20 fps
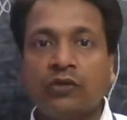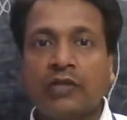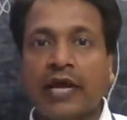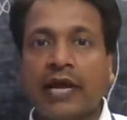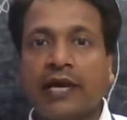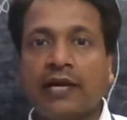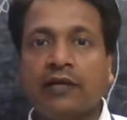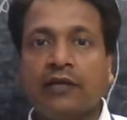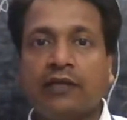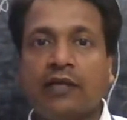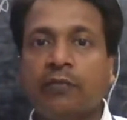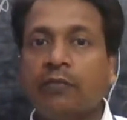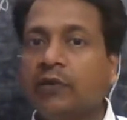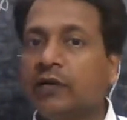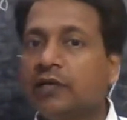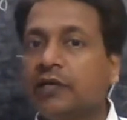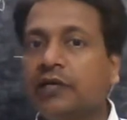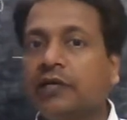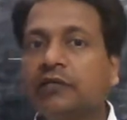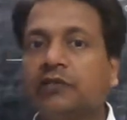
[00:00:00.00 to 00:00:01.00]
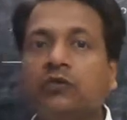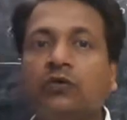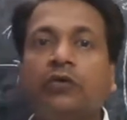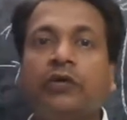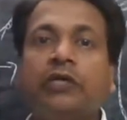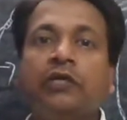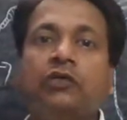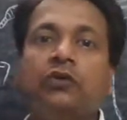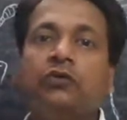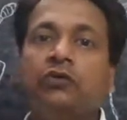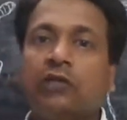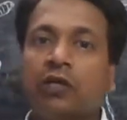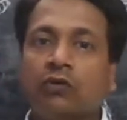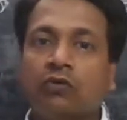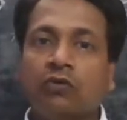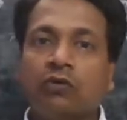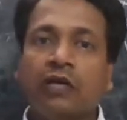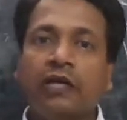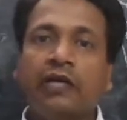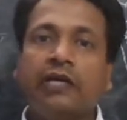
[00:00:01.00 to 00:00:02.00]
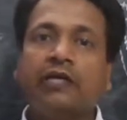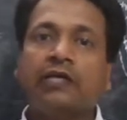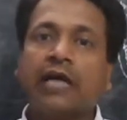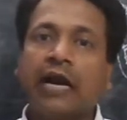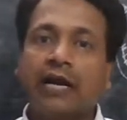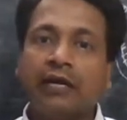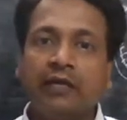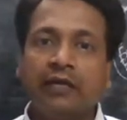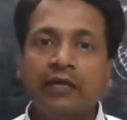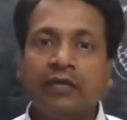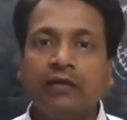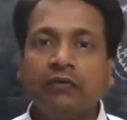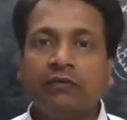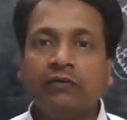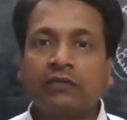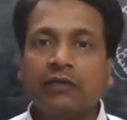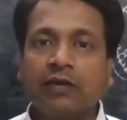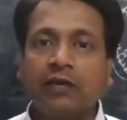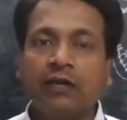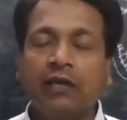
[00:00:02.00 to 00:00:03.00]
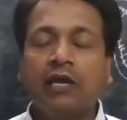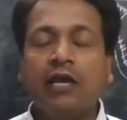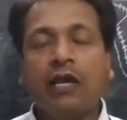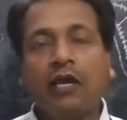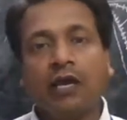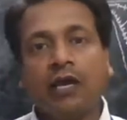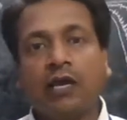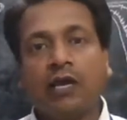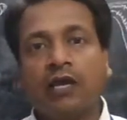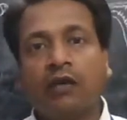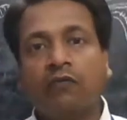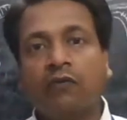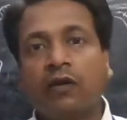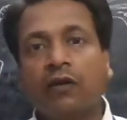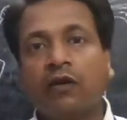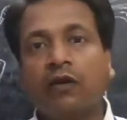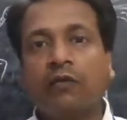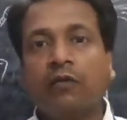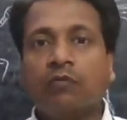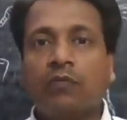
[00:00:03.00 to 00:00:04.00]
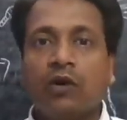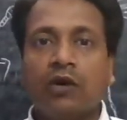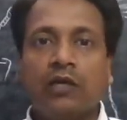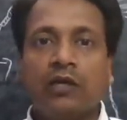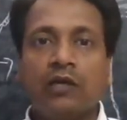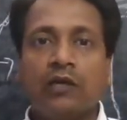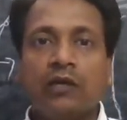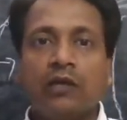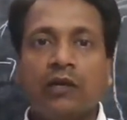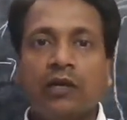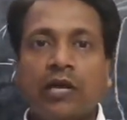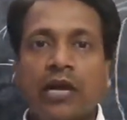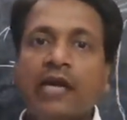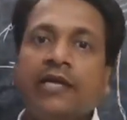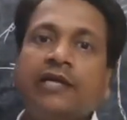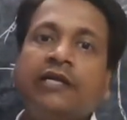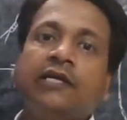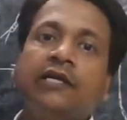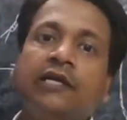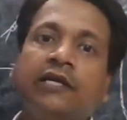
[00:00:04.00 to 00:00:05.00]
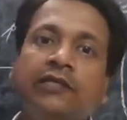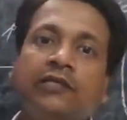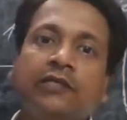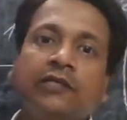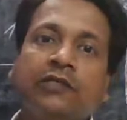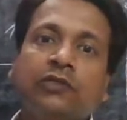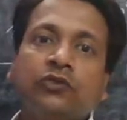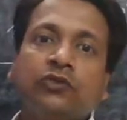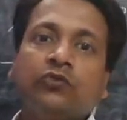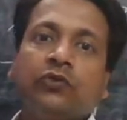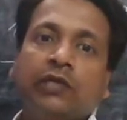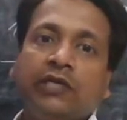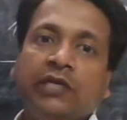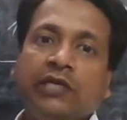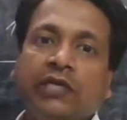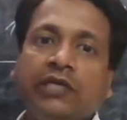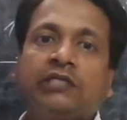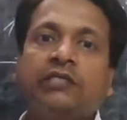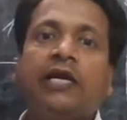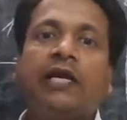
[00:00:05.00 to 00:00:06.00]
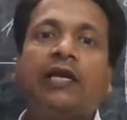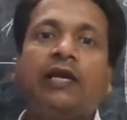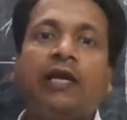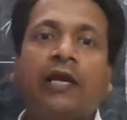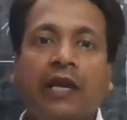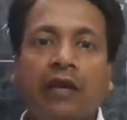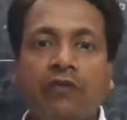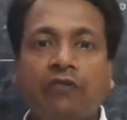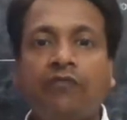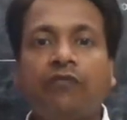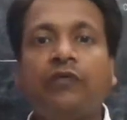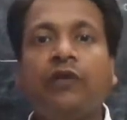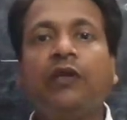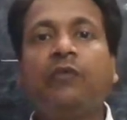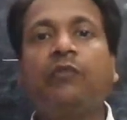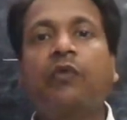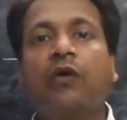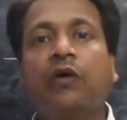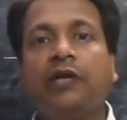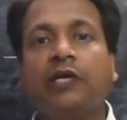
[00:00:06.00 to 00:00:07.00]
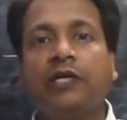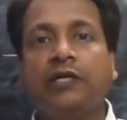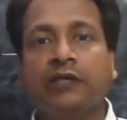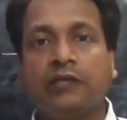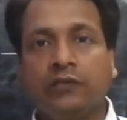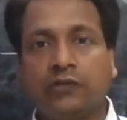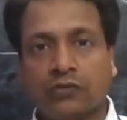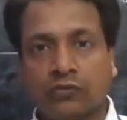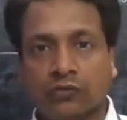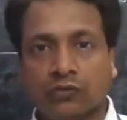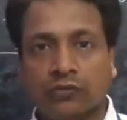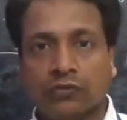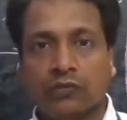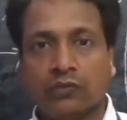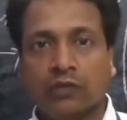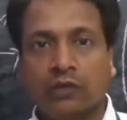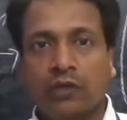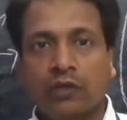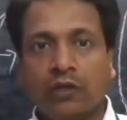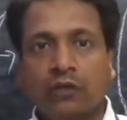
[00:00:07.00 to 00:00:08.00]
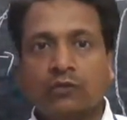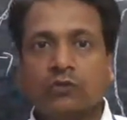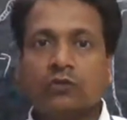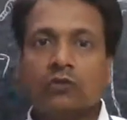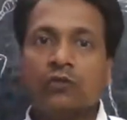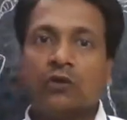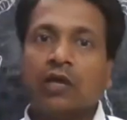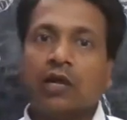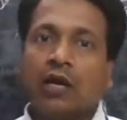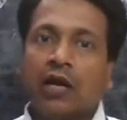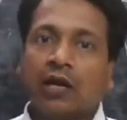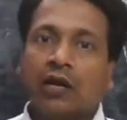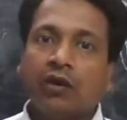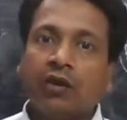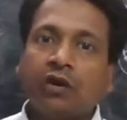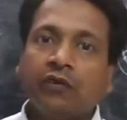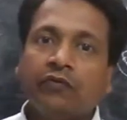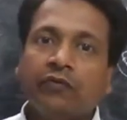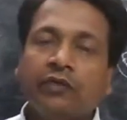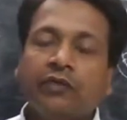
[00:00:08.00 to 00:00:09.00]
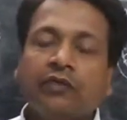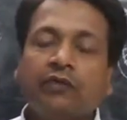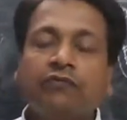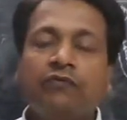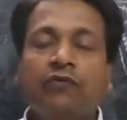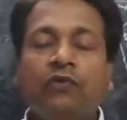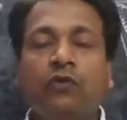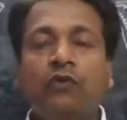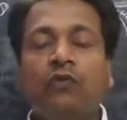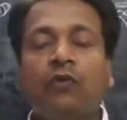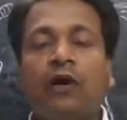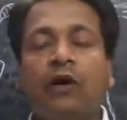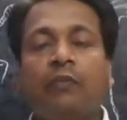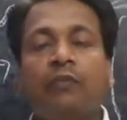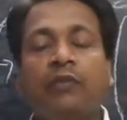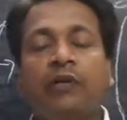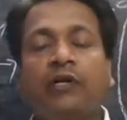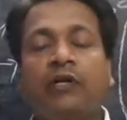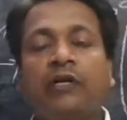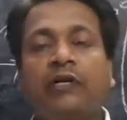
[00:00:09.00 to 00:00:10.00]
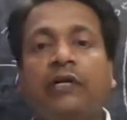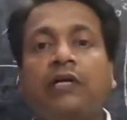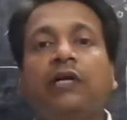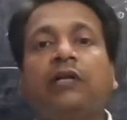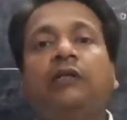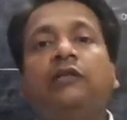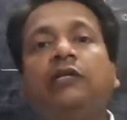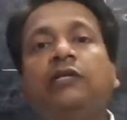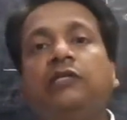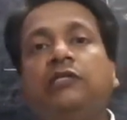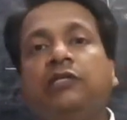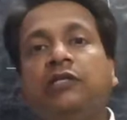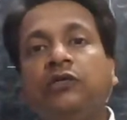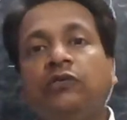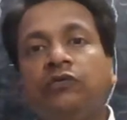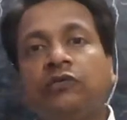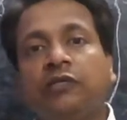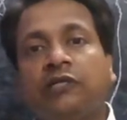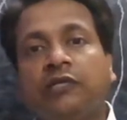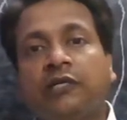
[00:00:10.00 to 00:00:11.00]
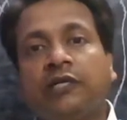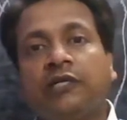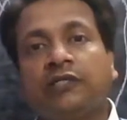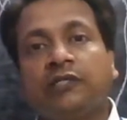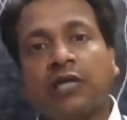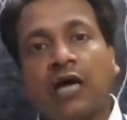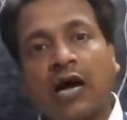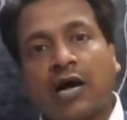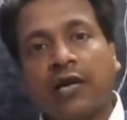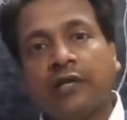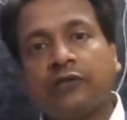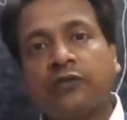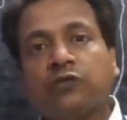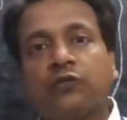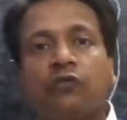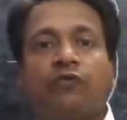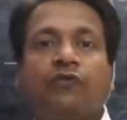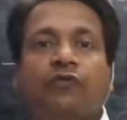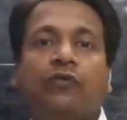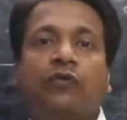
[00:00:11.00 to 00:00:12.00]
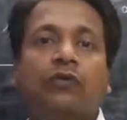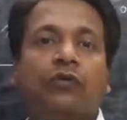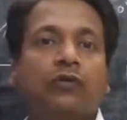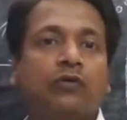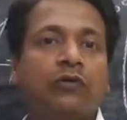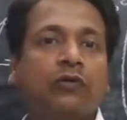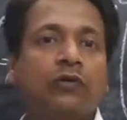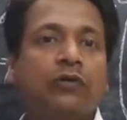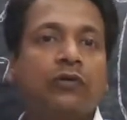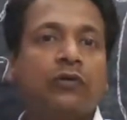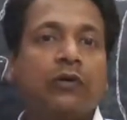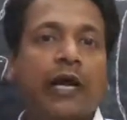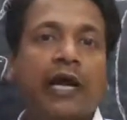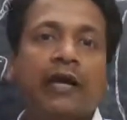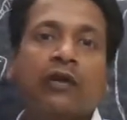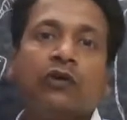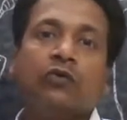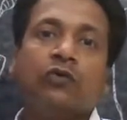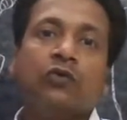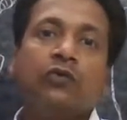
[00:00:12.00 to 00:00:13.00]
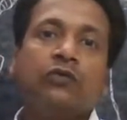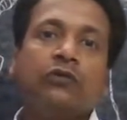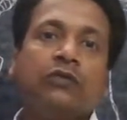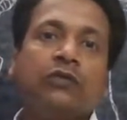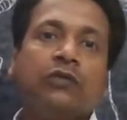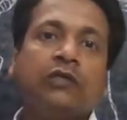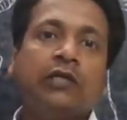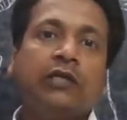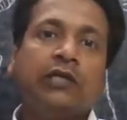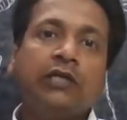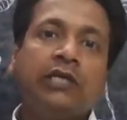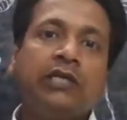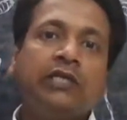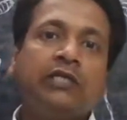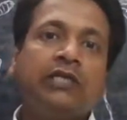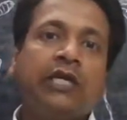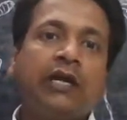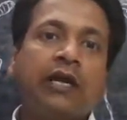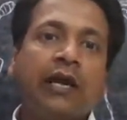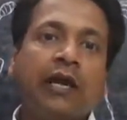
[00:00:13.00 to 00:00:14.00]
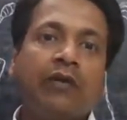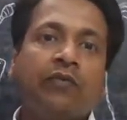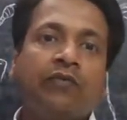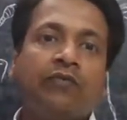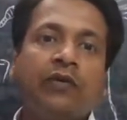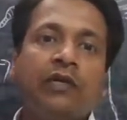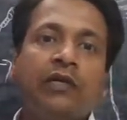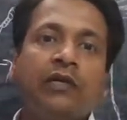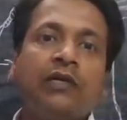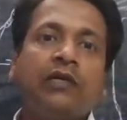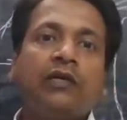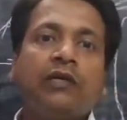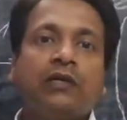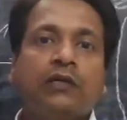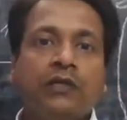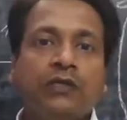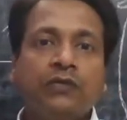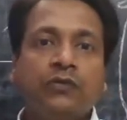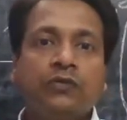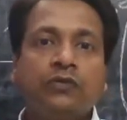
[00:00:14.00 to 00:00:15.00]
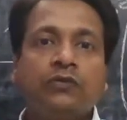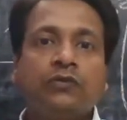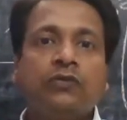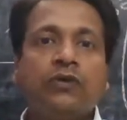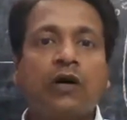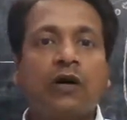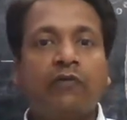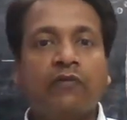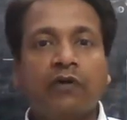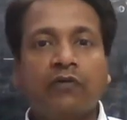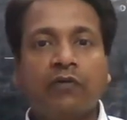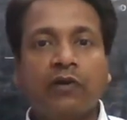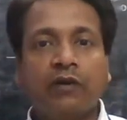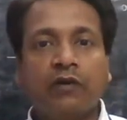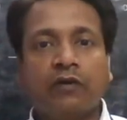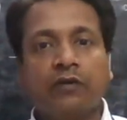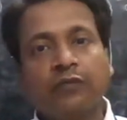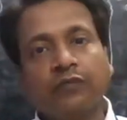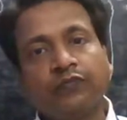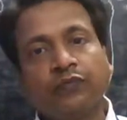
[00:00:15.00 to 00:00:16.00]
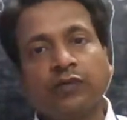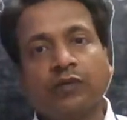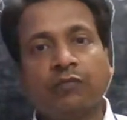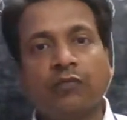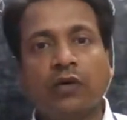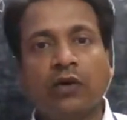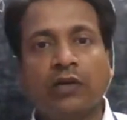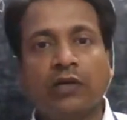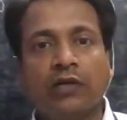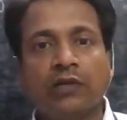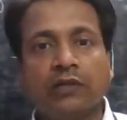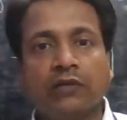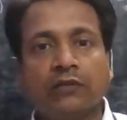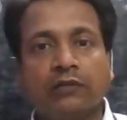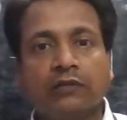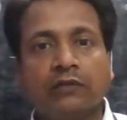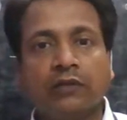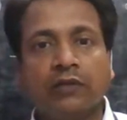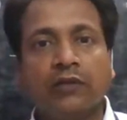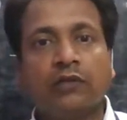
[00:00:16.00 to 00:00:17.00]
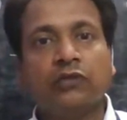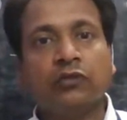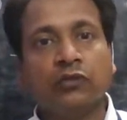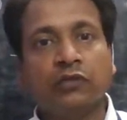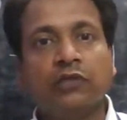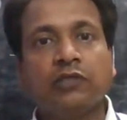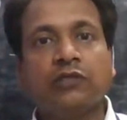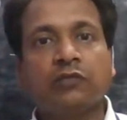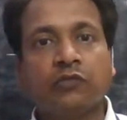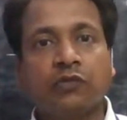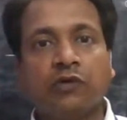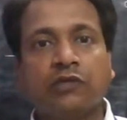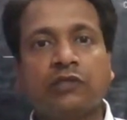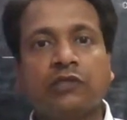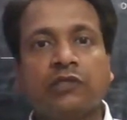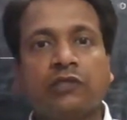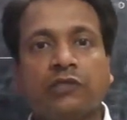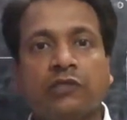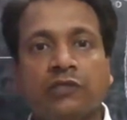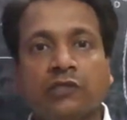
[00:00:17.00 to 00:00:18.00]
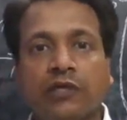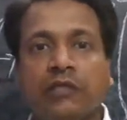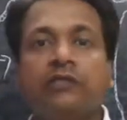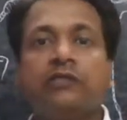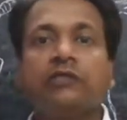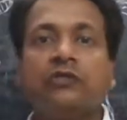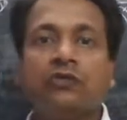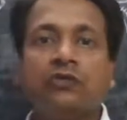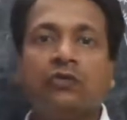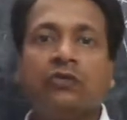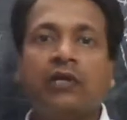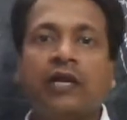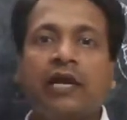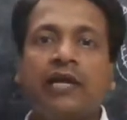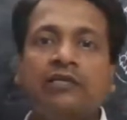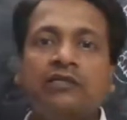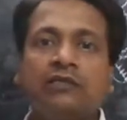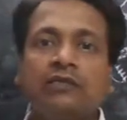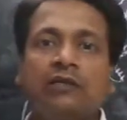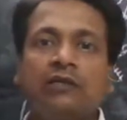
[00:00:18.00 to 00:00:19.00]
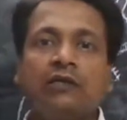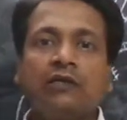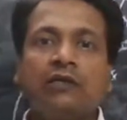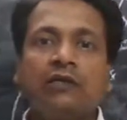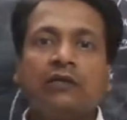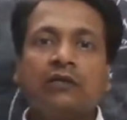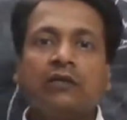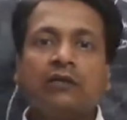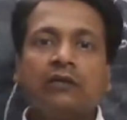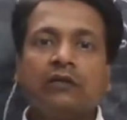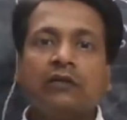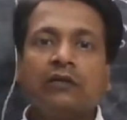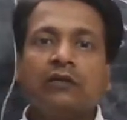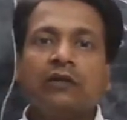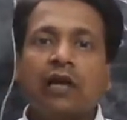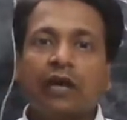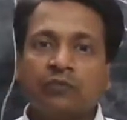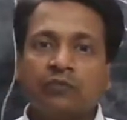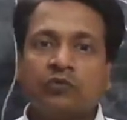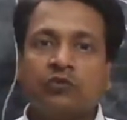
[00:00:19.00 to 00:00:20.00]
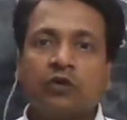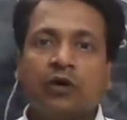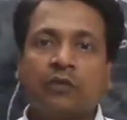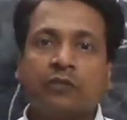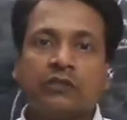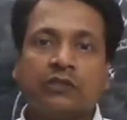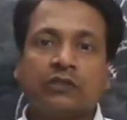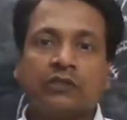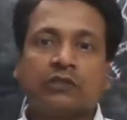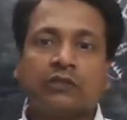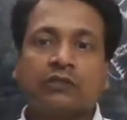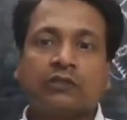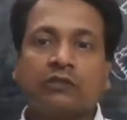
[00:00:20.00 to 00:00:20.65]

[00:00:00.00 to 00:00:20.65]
that the blood is going to circulate continuously in our body and it reaches to each and every body tissues. So along with the flow of blood, these nutrients also flow and goes each and every tissues of our body. So this process is known as absorption.